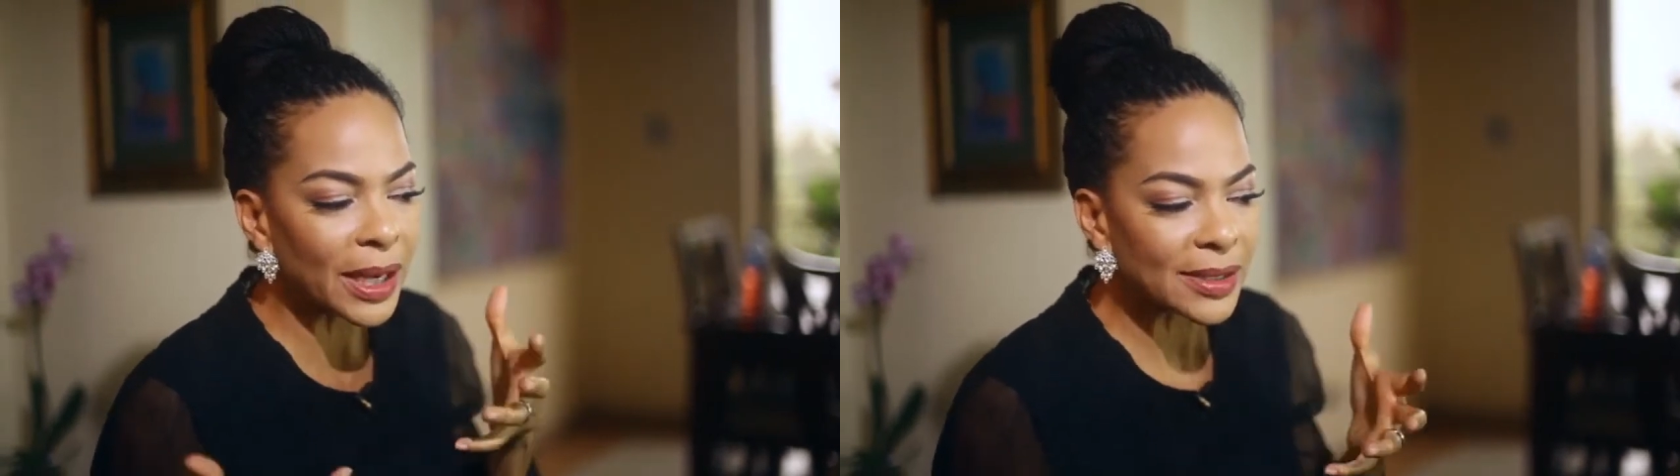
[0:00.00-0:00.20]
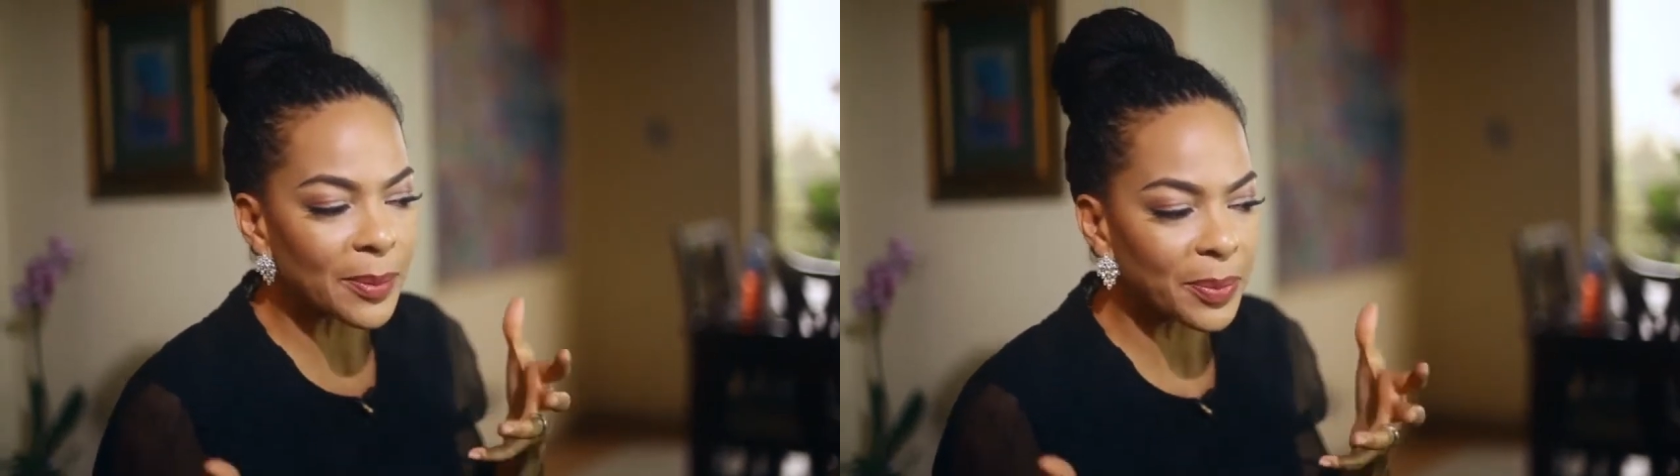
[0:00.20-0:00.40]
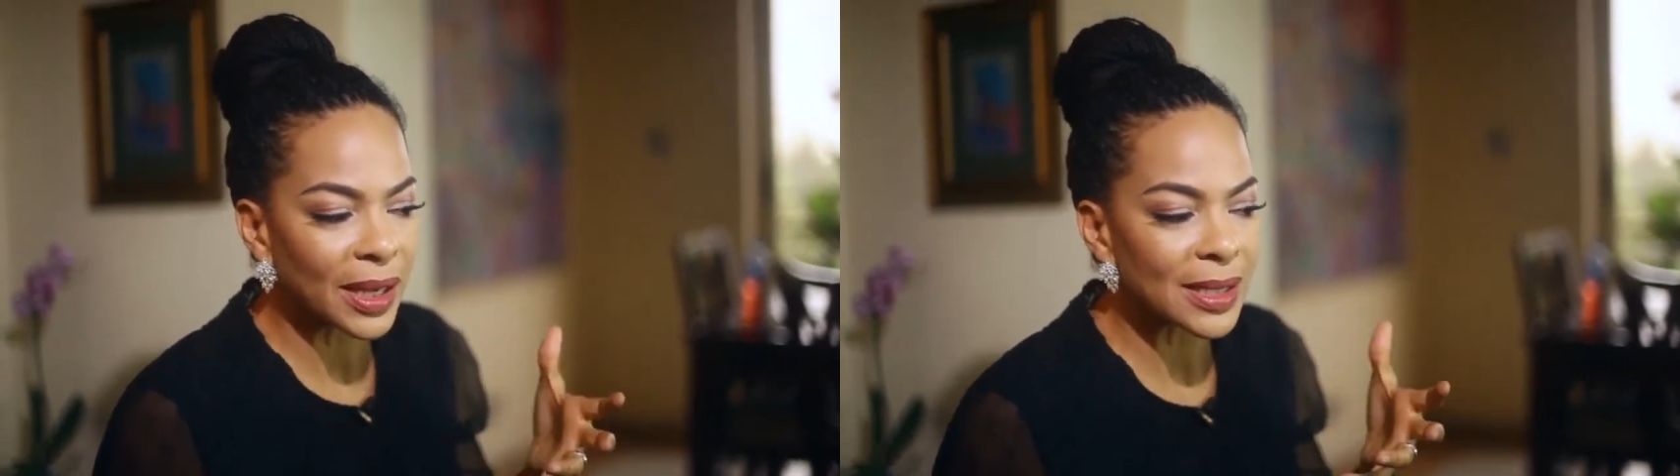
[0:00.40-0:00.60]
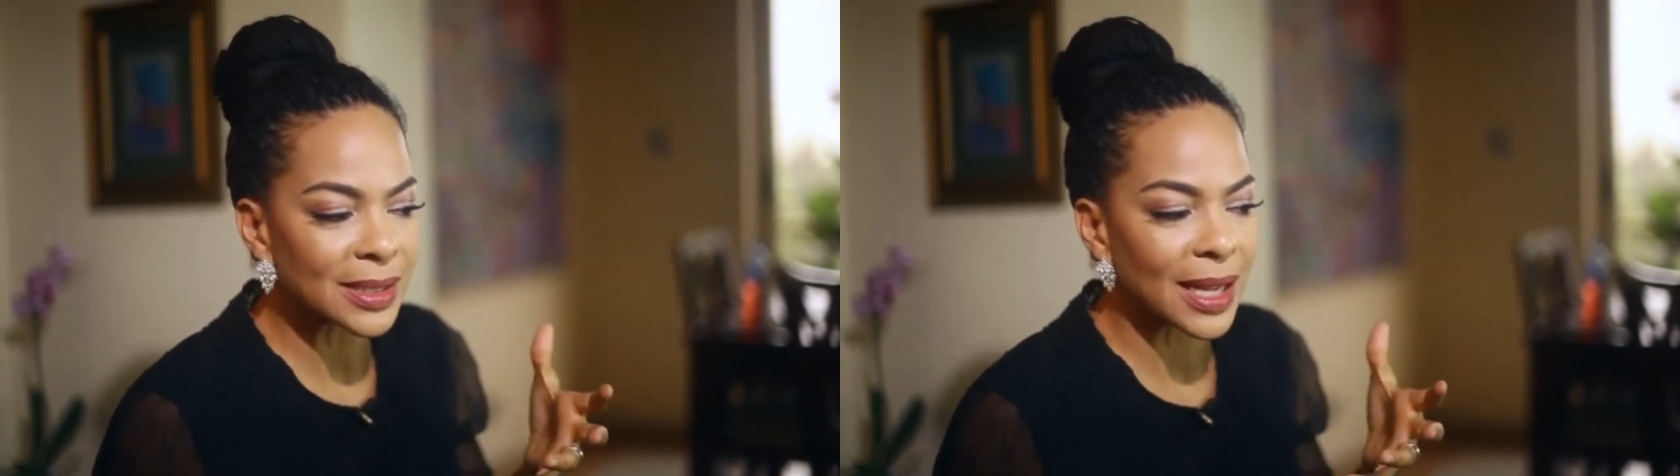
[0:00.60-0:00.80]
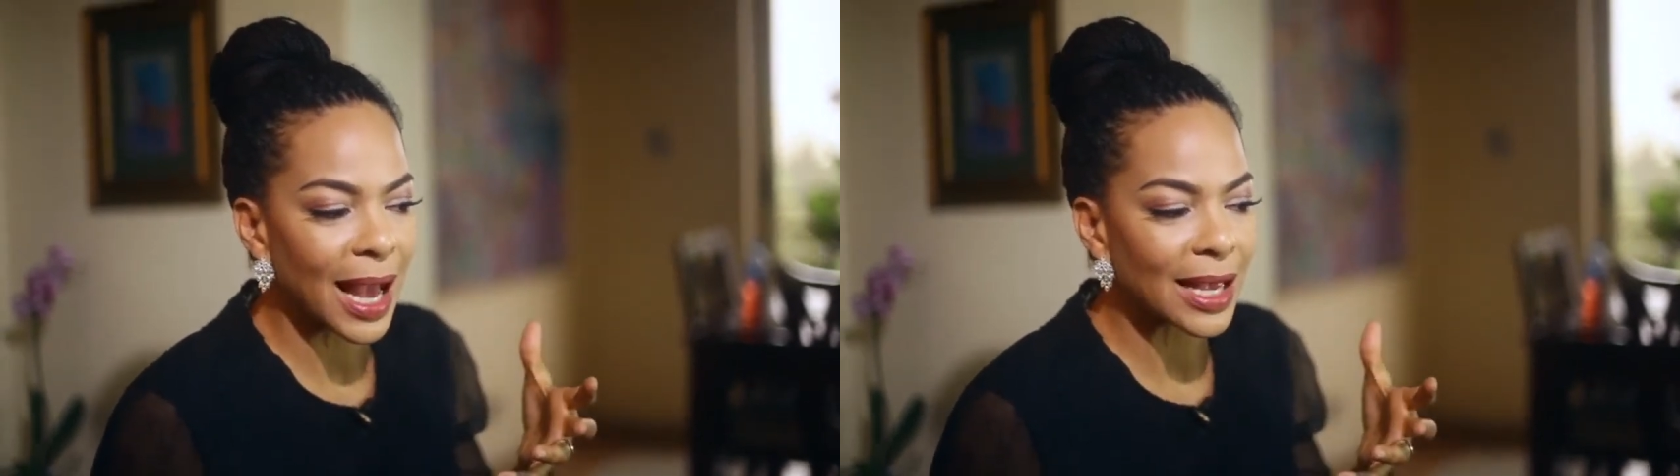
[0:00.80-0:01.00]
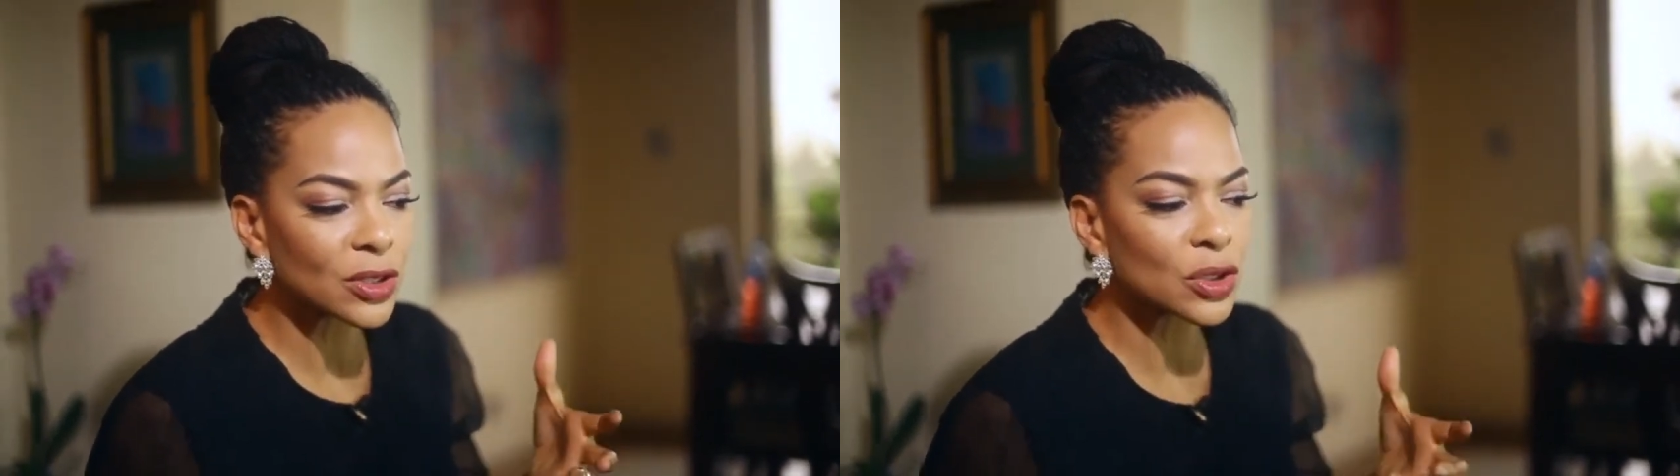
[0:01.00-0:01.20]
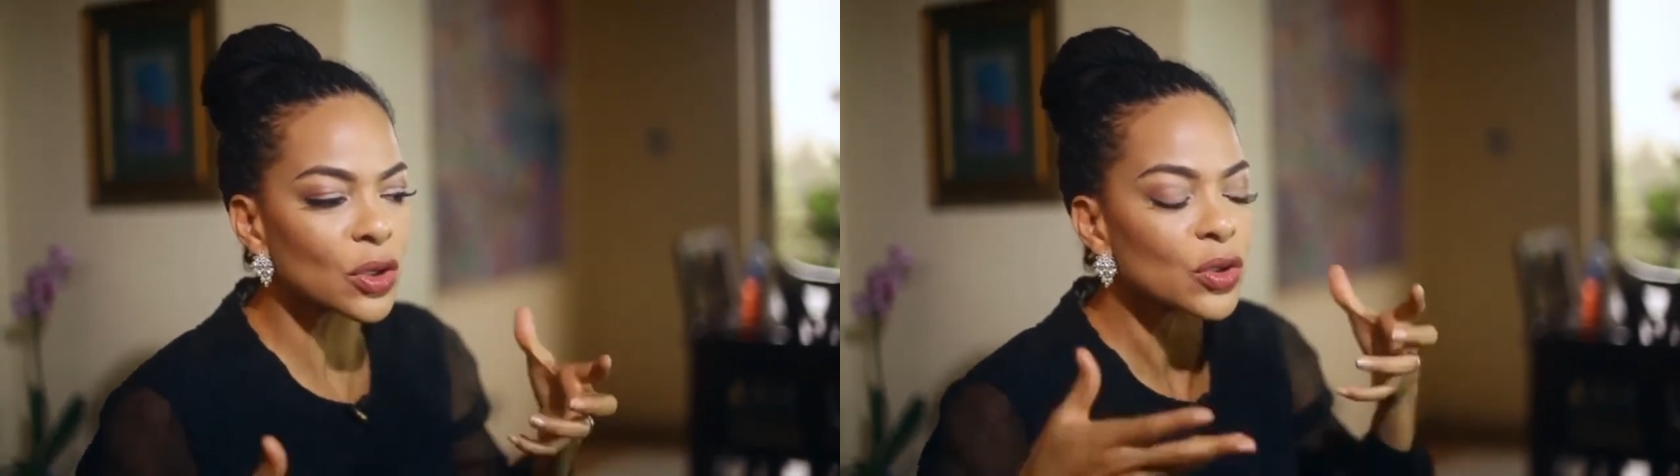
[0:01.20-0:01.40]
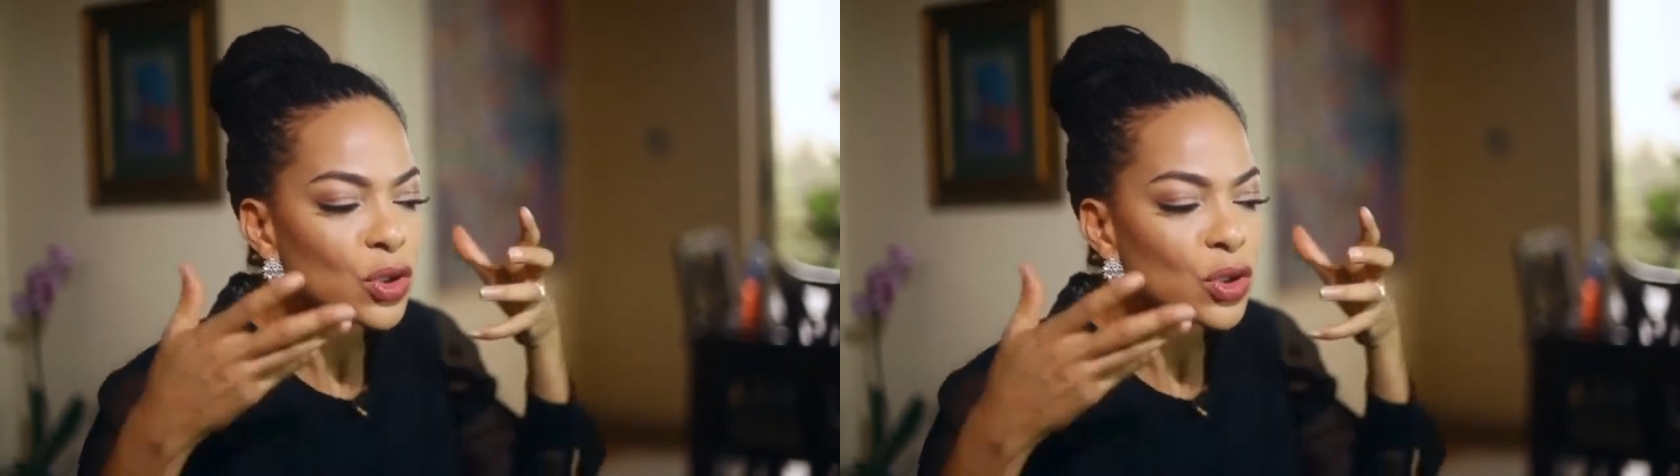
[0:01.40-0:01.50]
better place that has